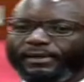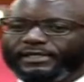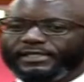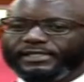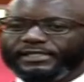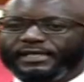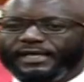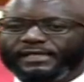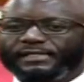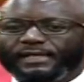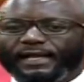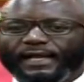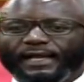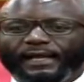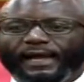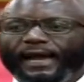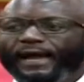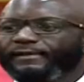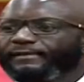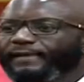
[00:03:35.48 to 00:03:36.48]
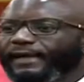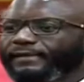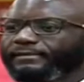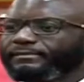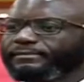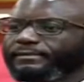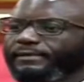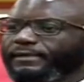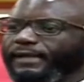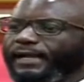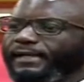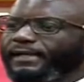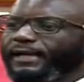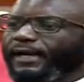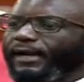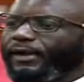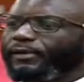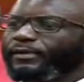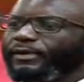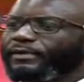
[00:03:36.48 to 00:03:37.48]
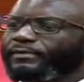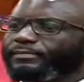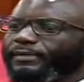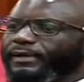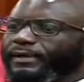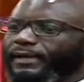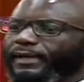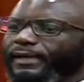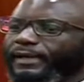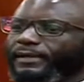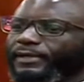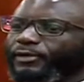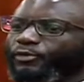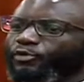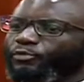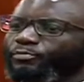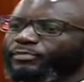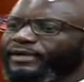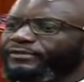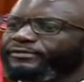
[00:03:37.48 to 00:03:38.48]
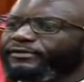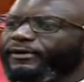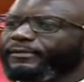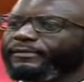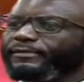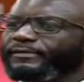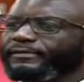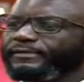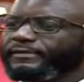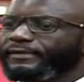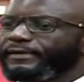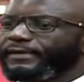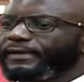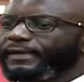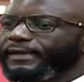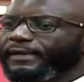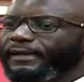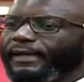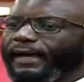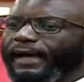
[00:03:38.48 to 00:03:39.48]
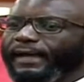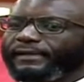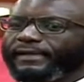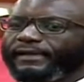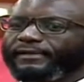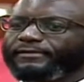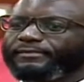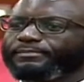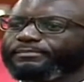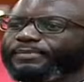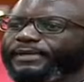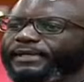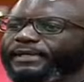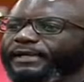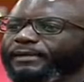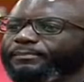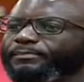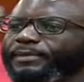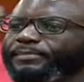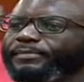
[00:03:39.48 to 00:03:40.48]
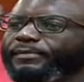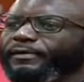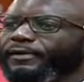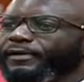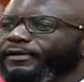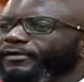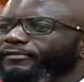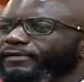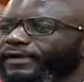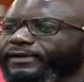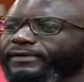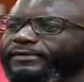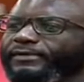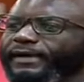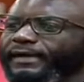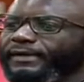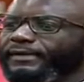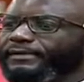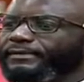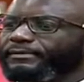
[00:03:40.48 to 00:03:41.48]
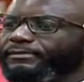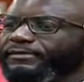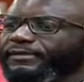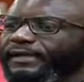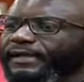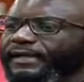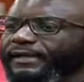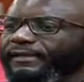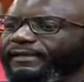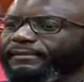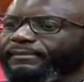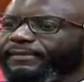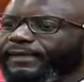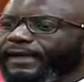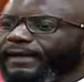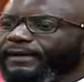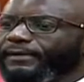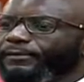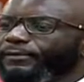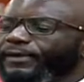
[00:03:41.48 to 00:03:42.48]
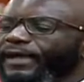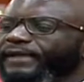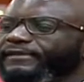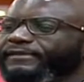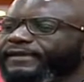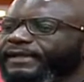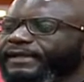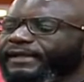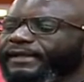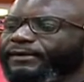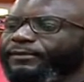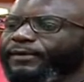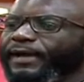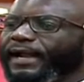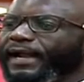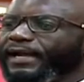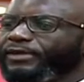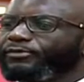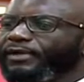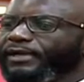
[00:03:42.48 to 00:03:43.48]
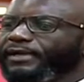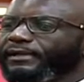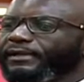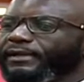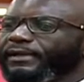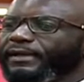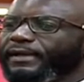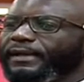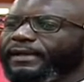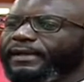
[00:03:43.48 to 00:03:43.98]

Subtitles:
politicians like us are running around with recruitment forms and just picking people all over, and sending them there. We are actually